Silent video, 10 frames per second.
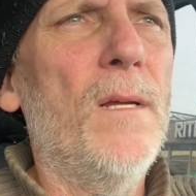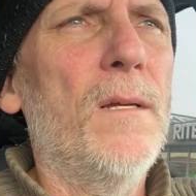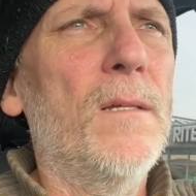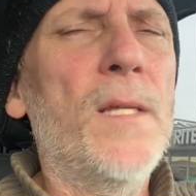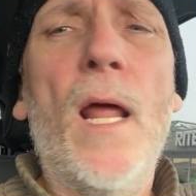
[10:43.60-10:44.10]

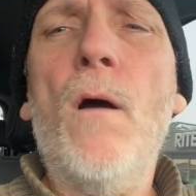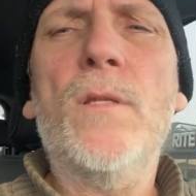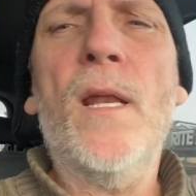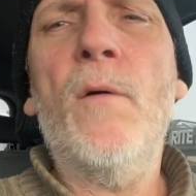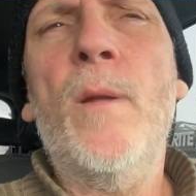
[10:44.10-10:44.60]
today, oh,
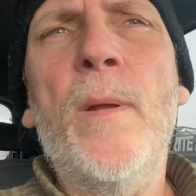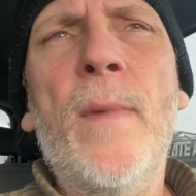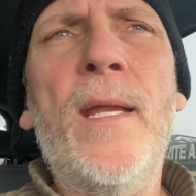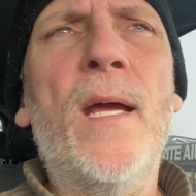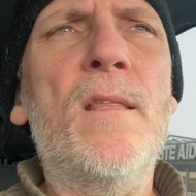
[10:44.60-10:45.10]
today would have been my
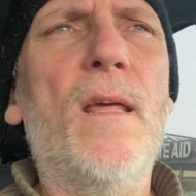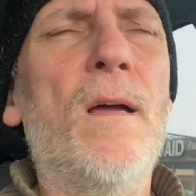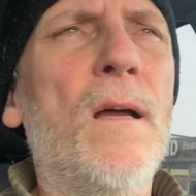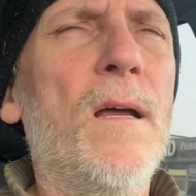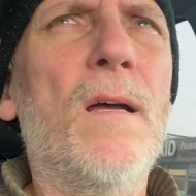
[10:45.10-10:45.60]
dad's
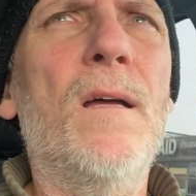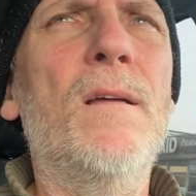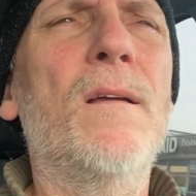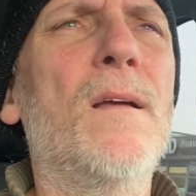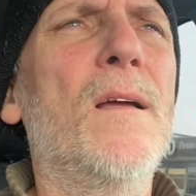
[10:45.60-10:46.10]
uh,
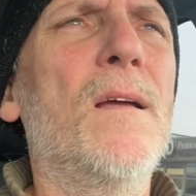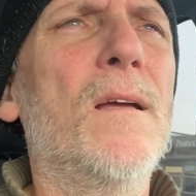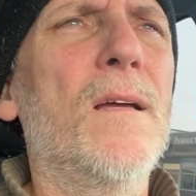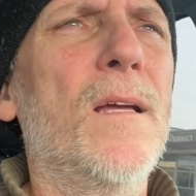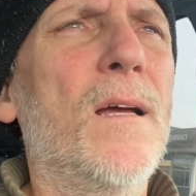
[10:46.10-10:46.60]

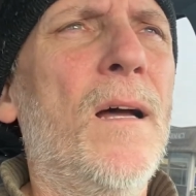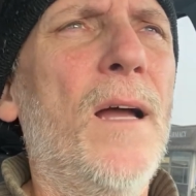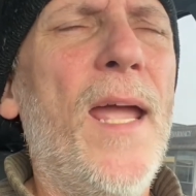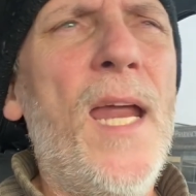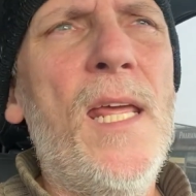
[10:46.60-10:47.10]
uh,
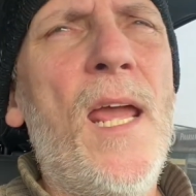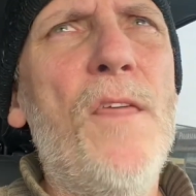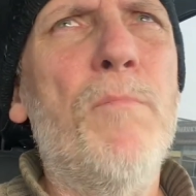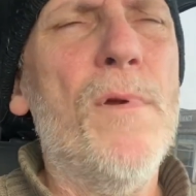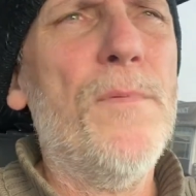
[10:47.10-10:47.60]

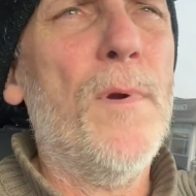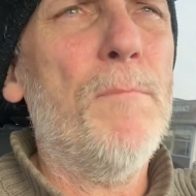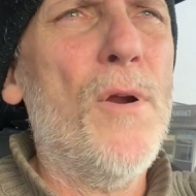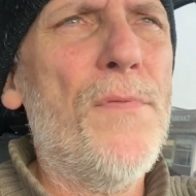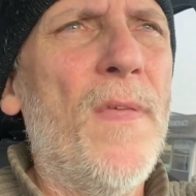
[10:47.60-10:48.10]
88th birth
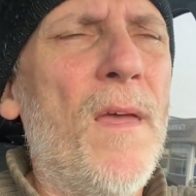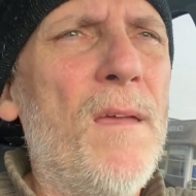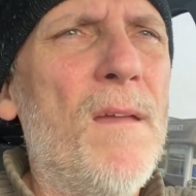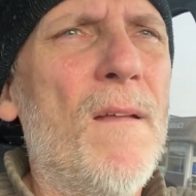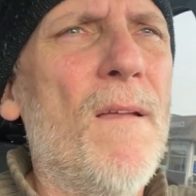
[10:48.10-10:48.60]
birthday,
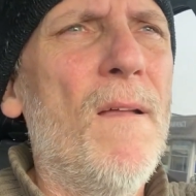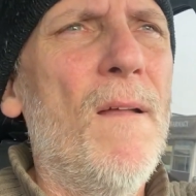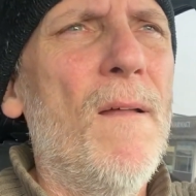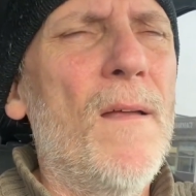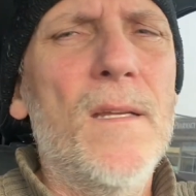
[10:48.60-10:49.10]

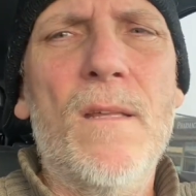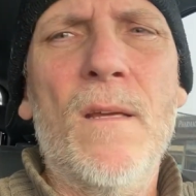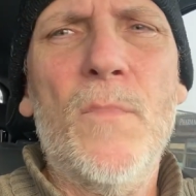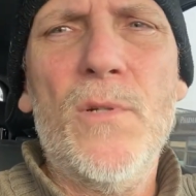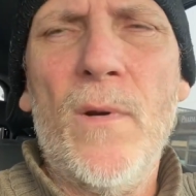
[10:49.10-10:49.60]

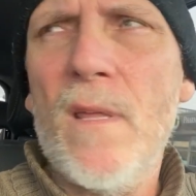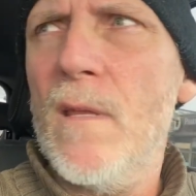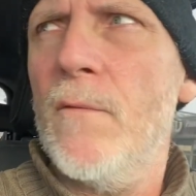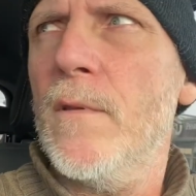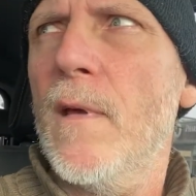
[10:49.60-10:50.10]
December
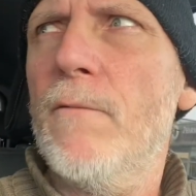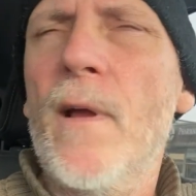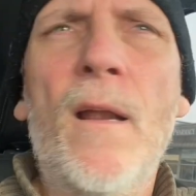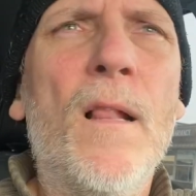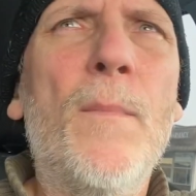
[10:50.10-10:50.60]
27th. I
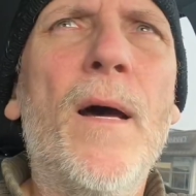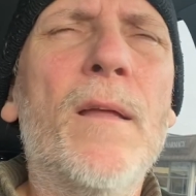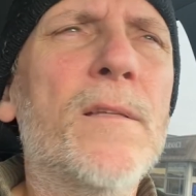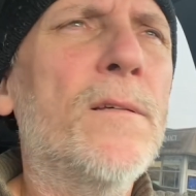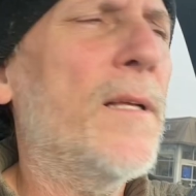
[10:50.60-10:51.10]
forgot all about it
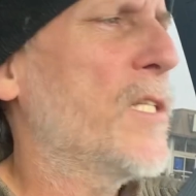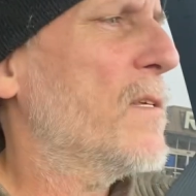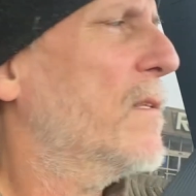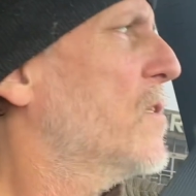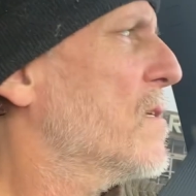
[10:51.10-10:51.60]
until I
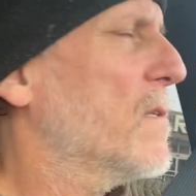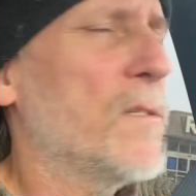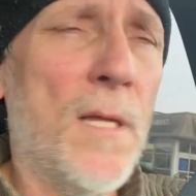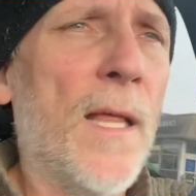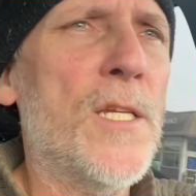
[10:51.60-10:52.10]
just, just,
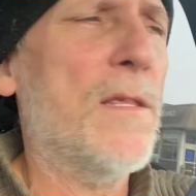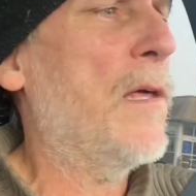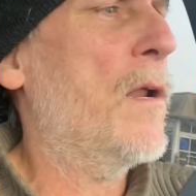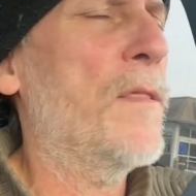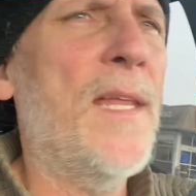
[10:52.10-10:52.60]
until I just
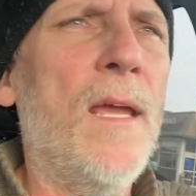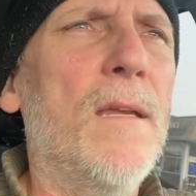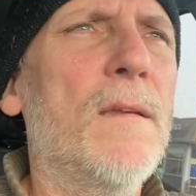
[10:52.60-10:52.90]
thought of the date.